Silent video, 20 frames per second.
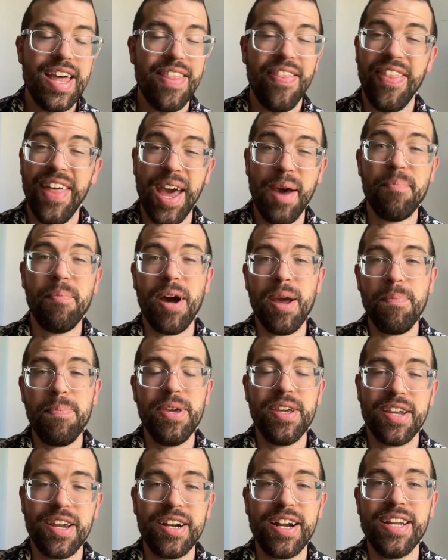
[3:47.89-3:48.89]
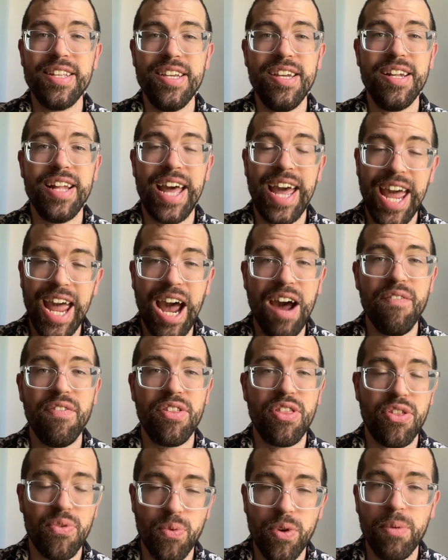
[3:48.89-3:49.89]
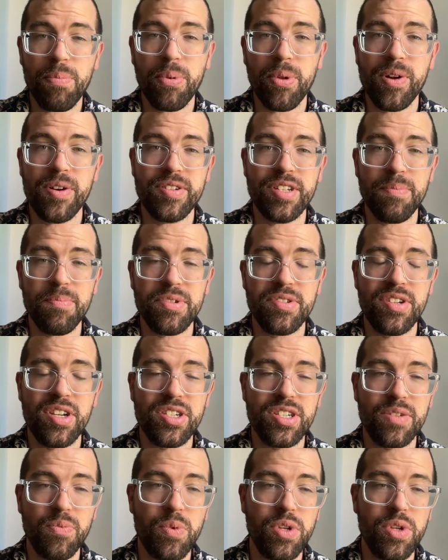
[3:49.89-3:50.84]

that might be a good idea to have three players in that position.